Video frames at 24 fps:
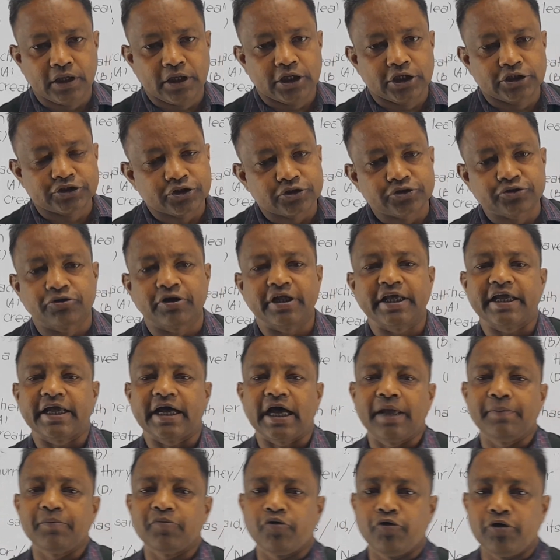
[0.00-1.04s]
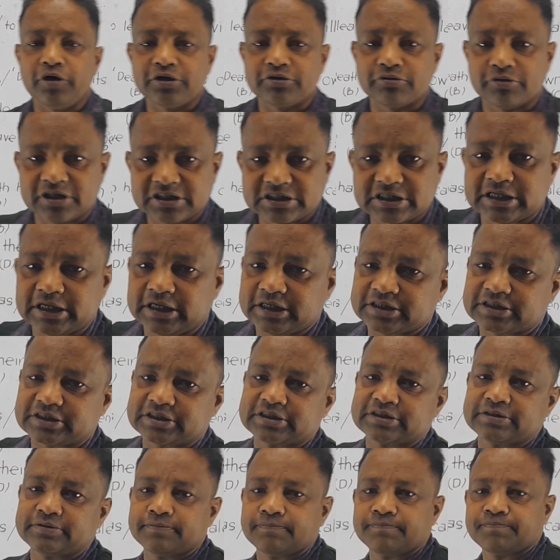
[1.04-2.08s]
So today I'm going to
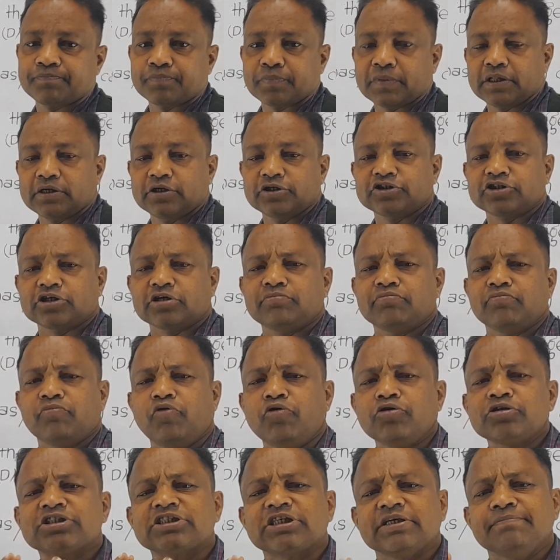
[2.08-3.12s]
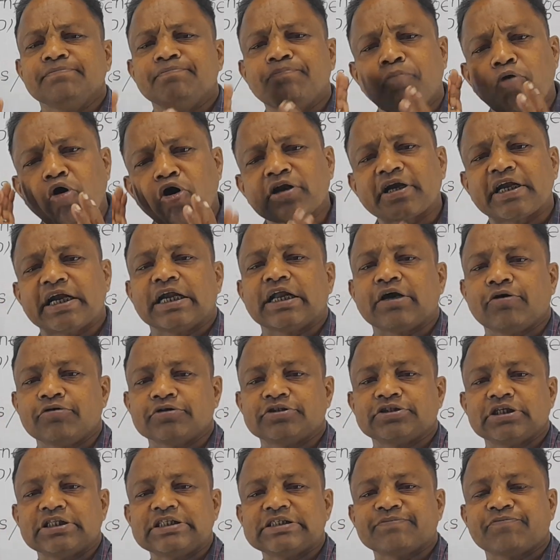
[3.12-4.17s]
discuss some most important
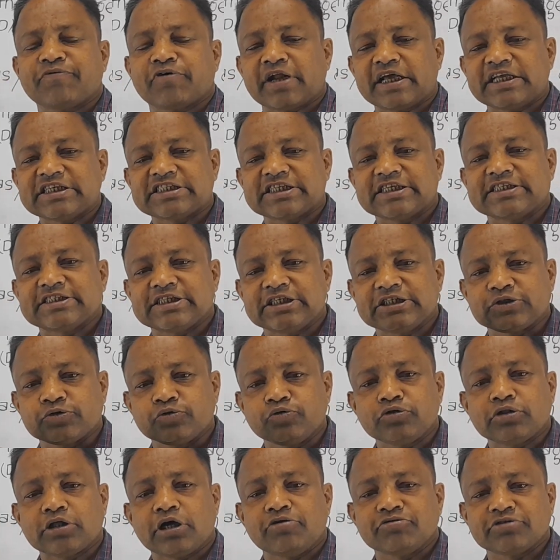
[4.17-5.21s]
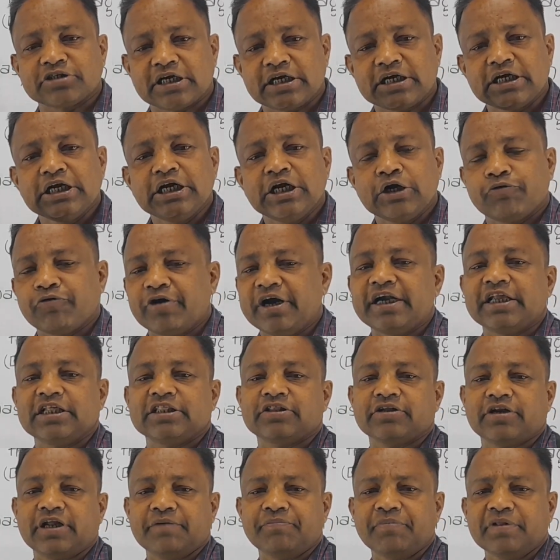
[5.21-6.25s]
questions for SSC
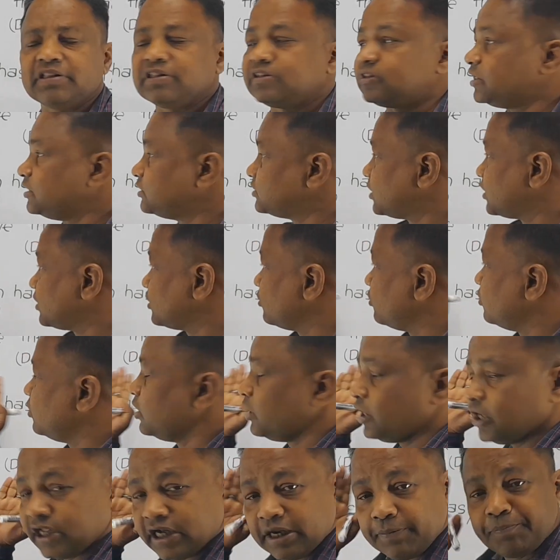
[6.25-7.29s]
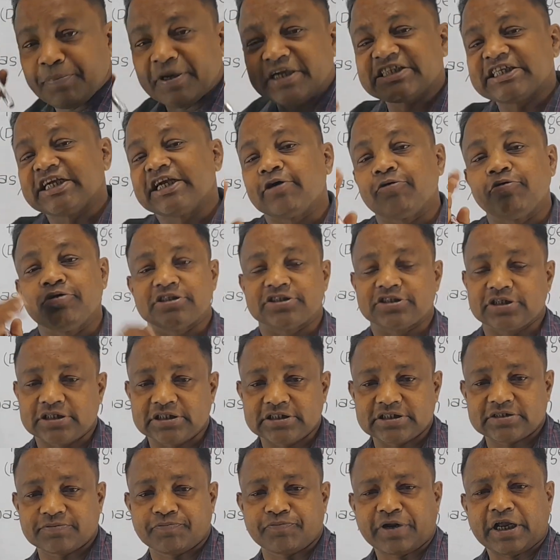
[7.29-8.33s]
2023. Even these are the repeated
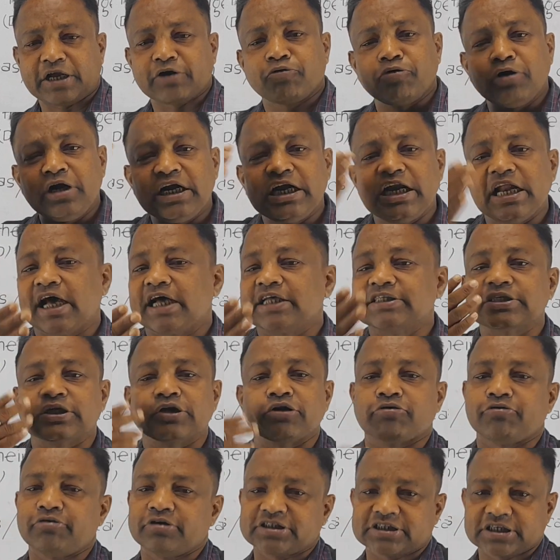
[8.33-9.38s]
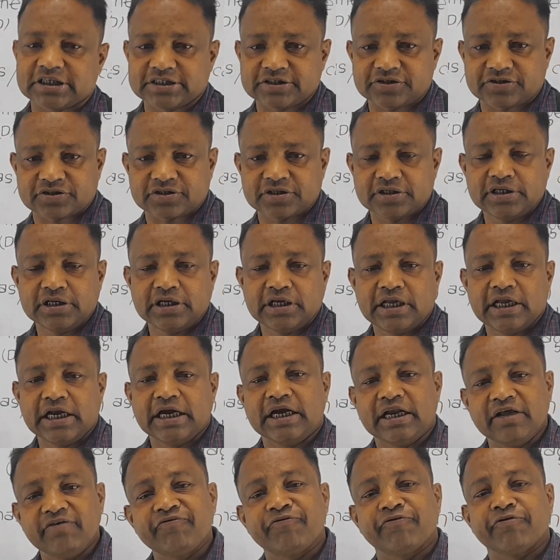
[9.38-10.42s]
questions, frequently asked questions in
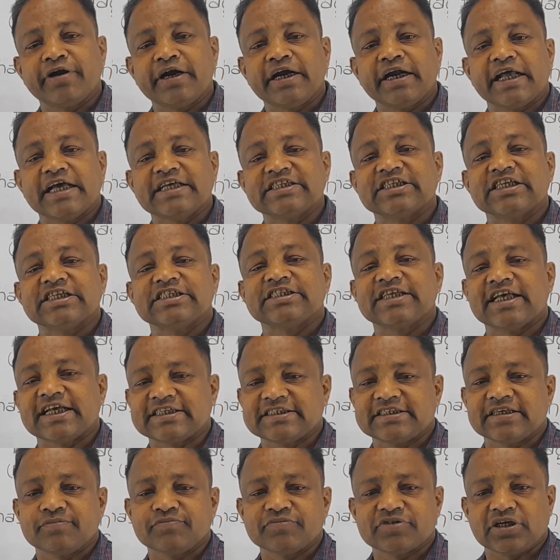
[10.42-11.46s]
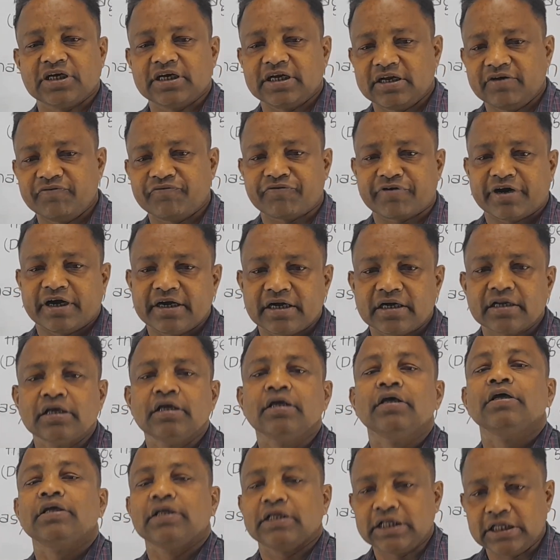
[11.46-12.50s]
different SSC exams in different
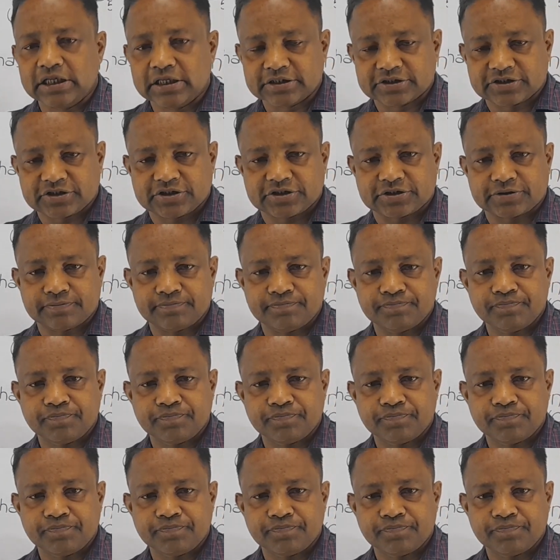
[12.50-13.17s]
years.